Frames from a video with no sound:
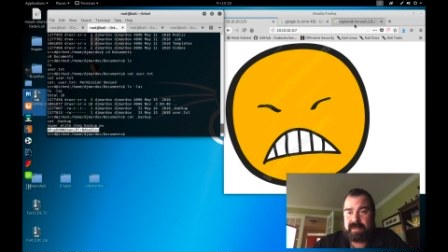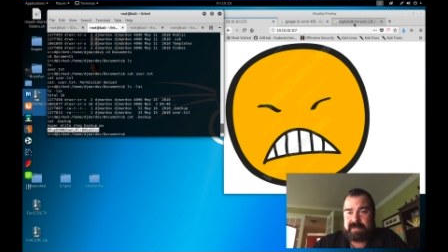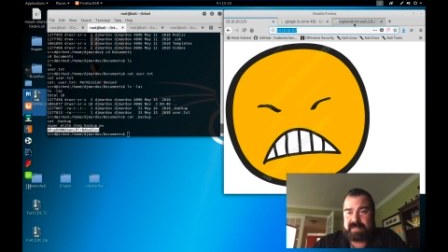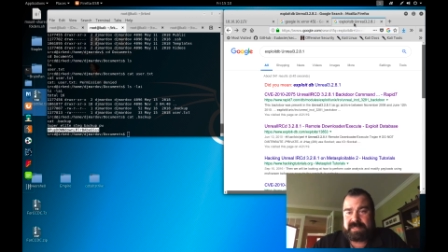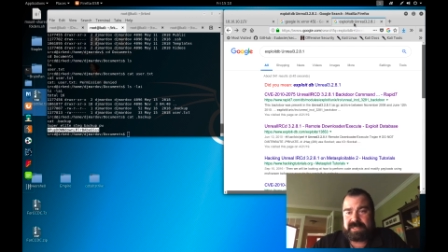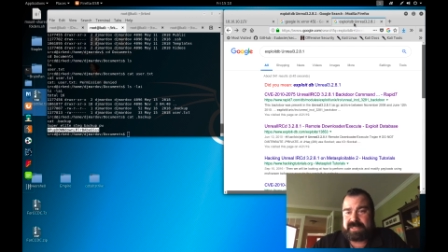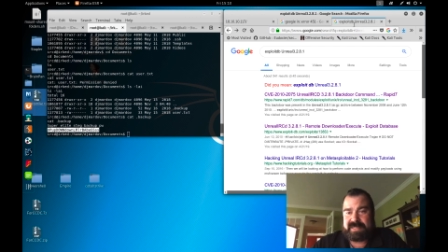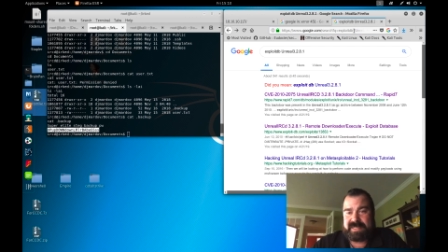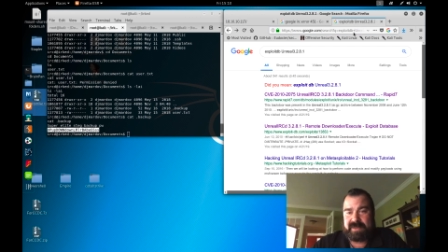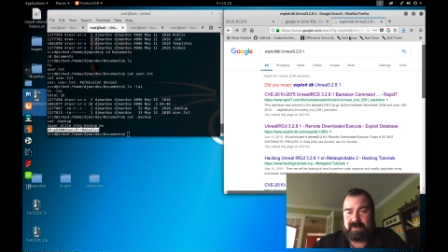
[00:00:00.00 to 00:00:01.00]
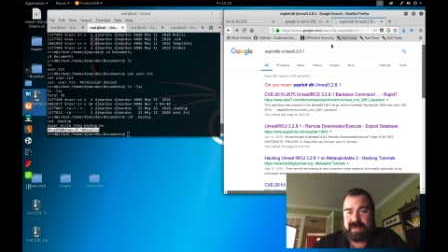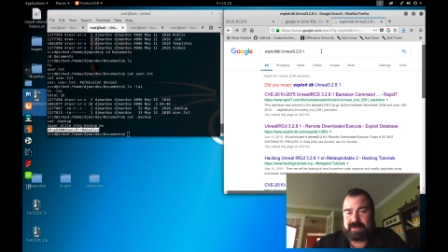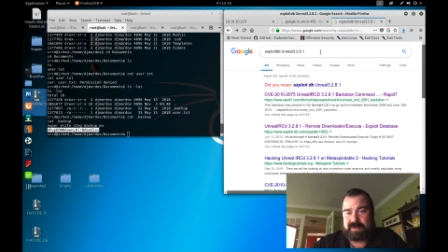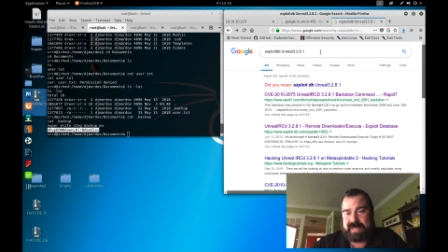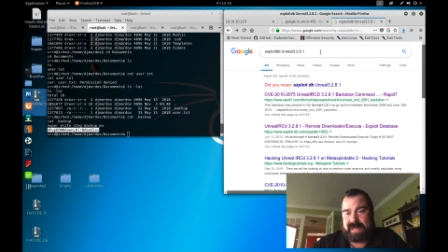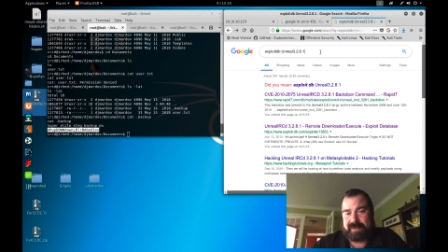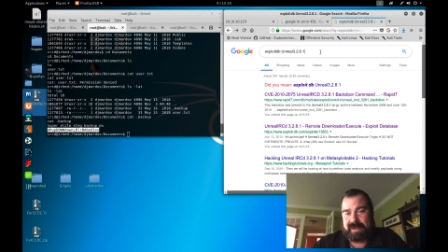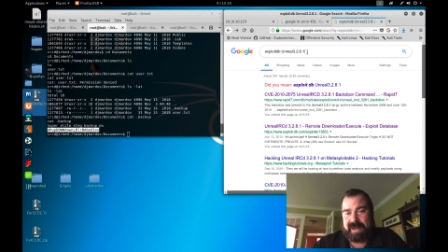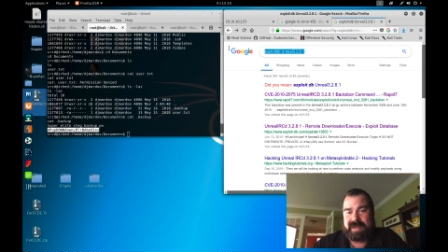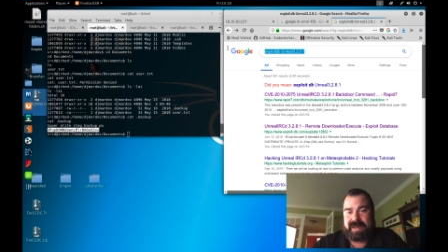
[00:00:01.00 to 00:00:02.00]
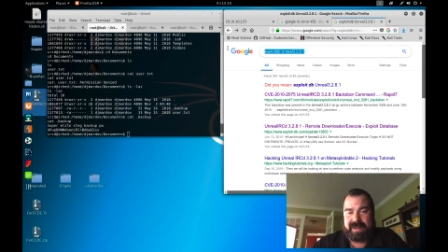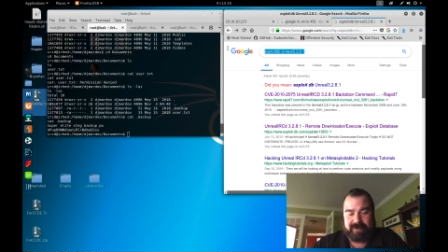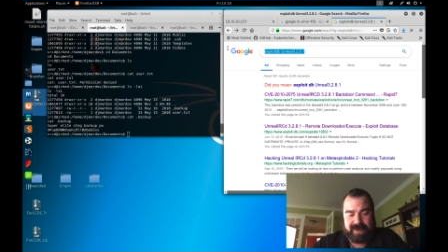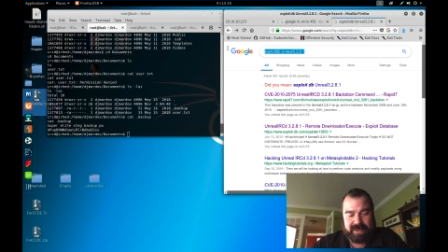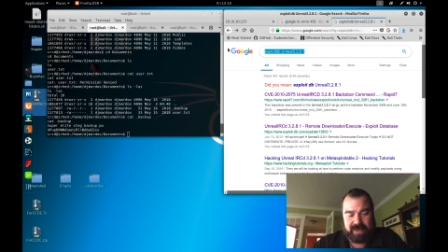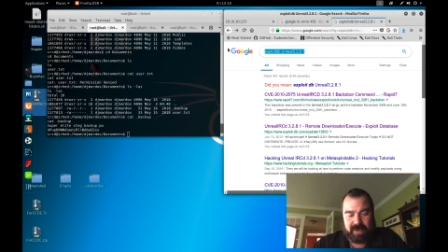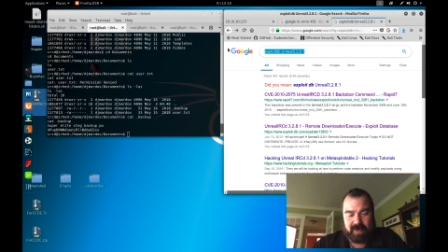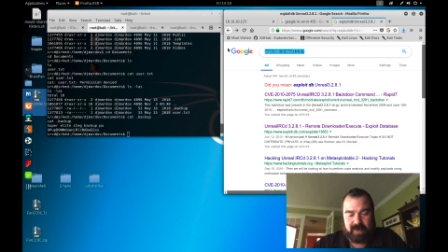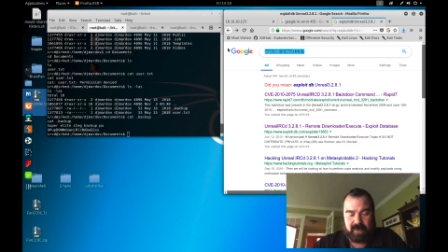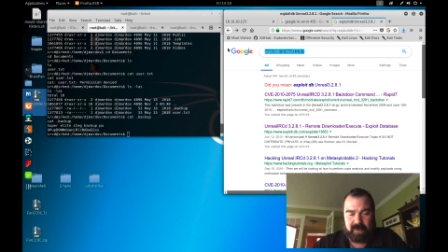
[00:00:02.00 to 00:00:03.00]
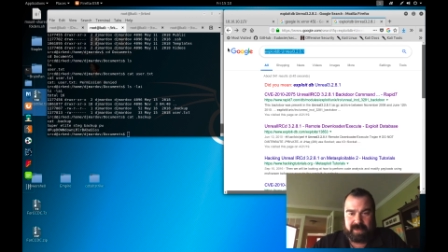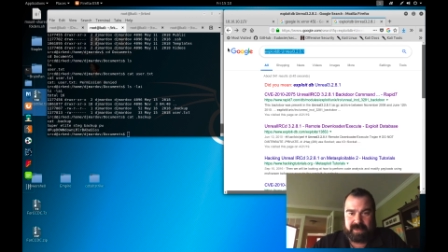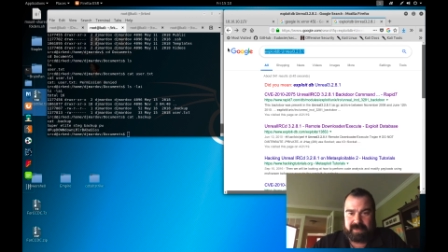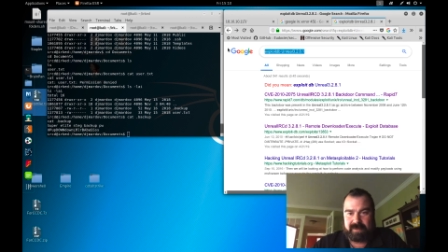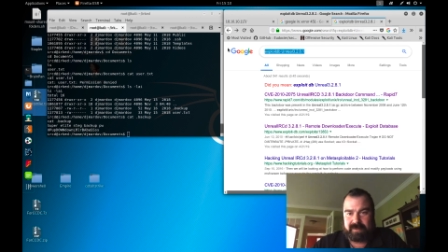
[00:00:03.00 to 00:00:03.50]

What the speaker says: Just to see what else was out there. And I already knew the